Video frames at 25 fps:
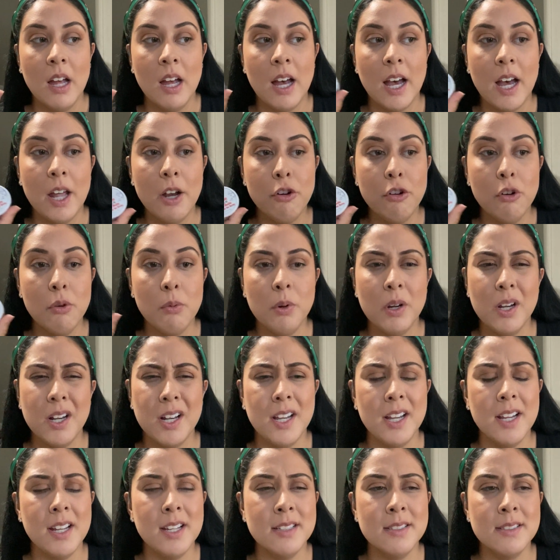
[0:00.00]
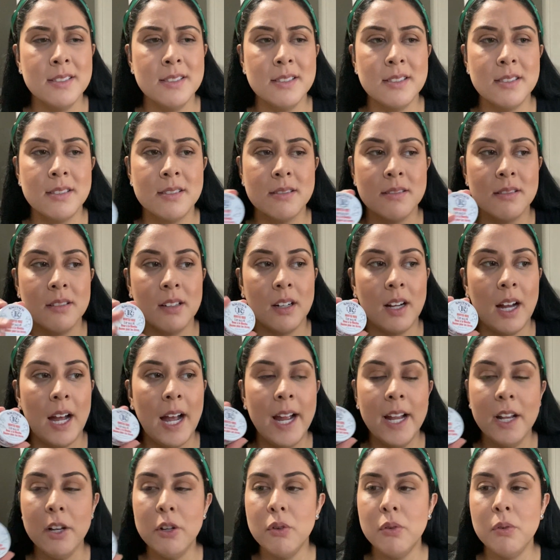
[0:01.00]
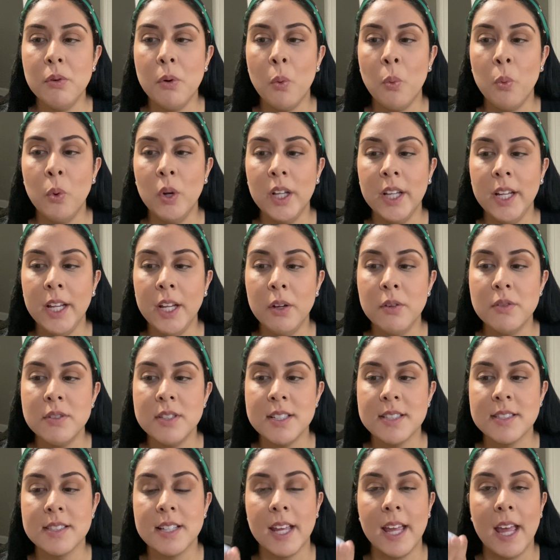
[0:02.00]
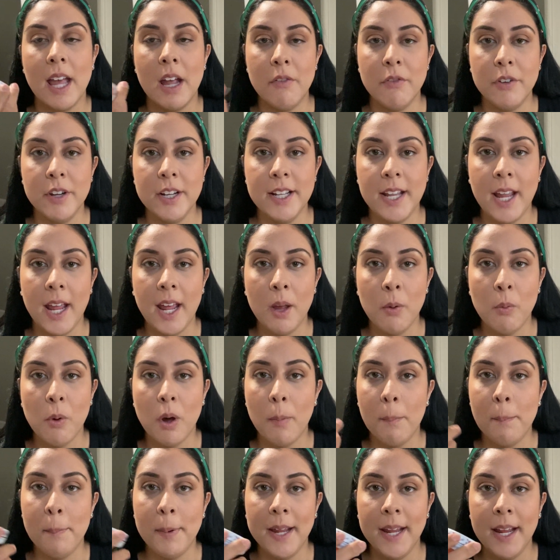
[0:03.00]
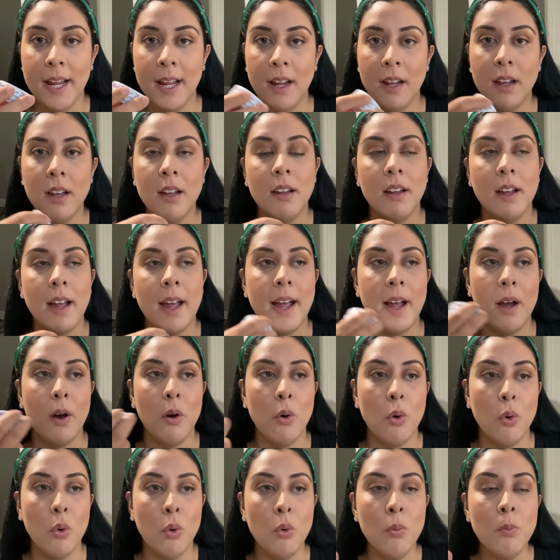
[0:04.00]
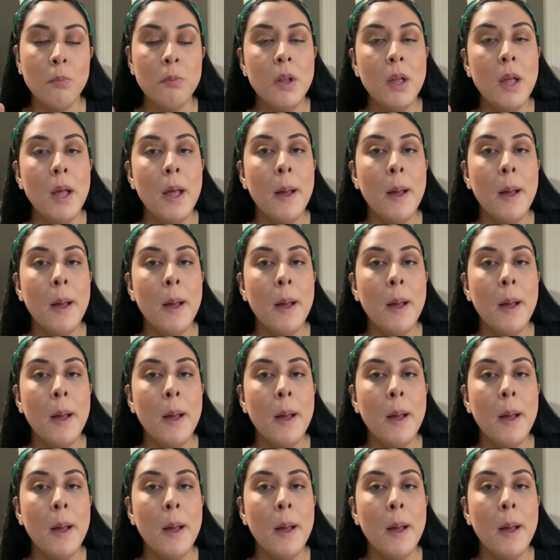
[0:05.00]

I don't know what it is. I don't really use this like every day while being at home,